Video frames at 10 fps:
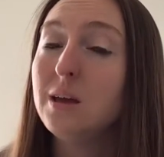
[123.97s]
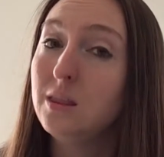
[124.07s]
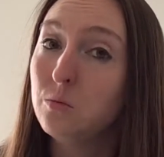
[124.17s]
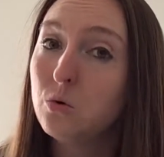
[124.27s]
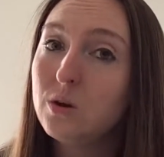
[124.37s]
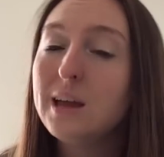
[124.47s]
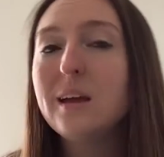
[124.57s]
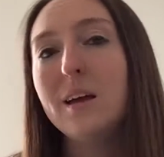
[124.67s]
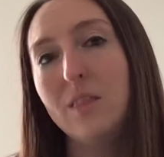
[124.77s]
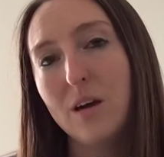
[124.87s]
In the morning,
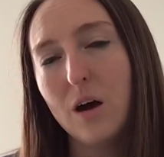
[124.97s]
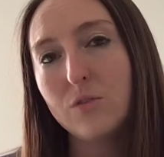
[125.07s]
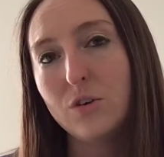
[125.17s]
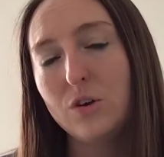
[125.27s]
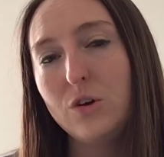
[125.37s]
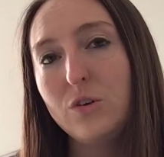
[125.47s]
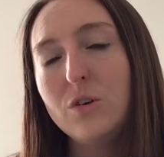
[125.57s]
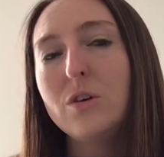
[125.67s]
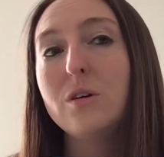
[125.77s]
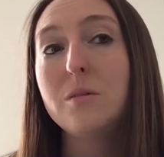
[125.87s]
in the afternoon,
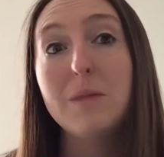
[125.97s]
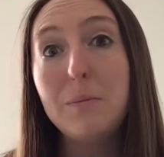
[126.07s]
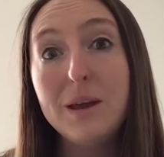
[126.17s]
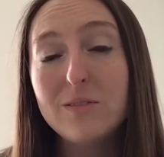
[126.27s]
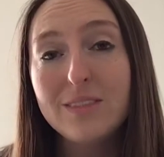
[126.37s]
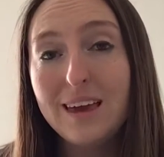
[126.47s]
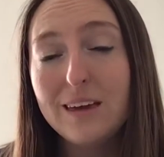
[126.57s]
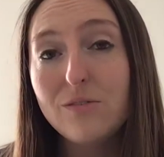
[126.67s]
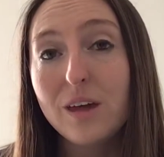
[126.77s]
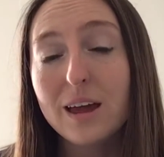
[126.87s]
maybe even the
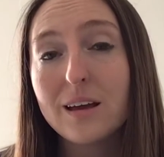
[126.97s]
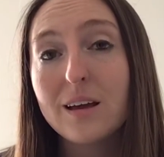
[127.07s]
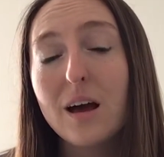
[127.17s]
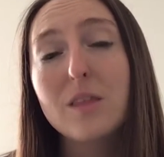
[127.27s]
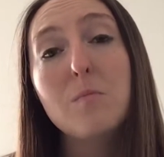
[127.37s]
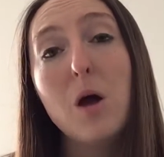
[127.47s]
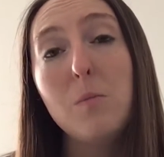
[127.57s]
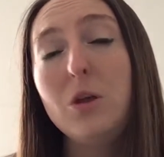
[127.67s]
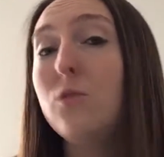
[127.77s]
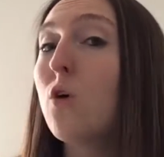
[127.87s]
evening. At the
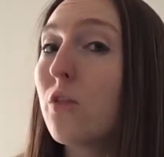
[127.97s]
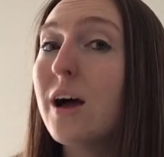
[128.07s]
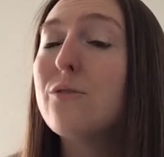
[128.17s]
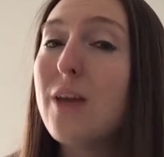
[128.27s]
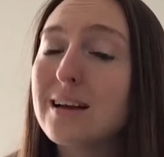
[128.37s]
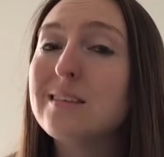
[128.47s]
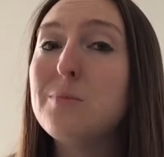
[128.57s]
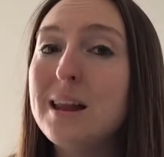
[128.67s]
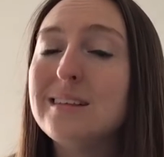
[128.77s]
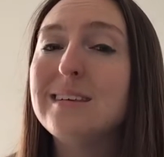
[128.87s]
moment, you've got that
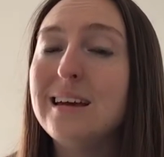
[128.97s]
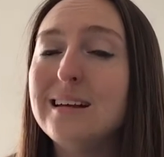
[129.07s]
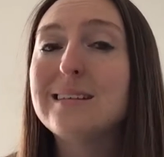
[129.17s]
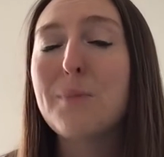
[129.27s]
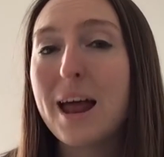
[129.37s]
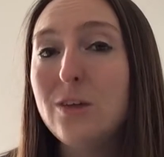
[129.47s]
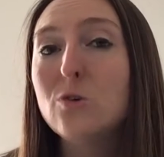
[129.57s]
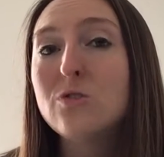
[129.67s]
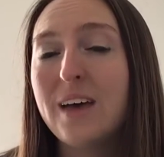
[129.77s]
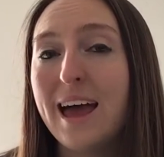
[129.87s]
flexibility to plan
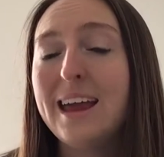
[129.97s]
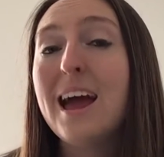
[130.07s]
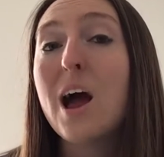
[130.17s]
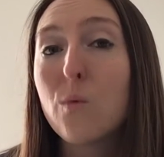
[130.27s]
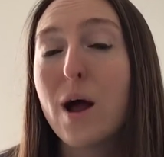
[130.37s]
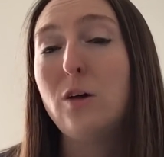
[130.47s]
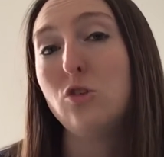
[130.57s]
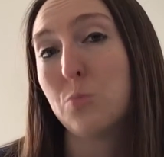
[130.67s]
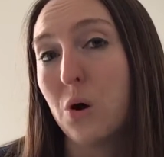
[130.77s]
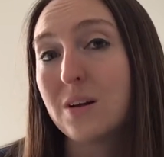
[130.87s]
your day around
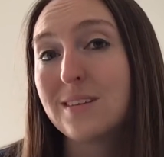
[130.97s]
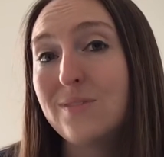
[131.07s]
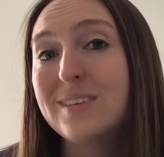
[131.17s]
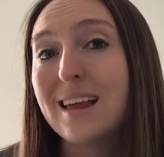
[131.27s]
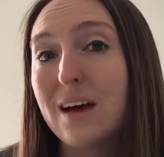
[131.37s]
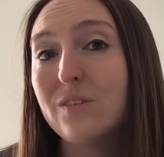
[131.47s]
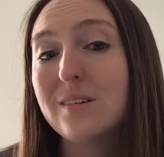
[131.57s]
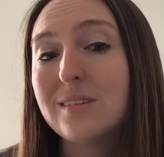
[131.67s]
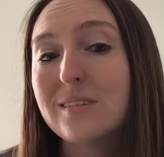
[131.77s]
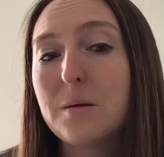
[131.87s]
your productivity
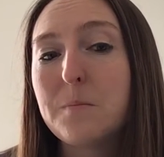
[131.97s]
levels.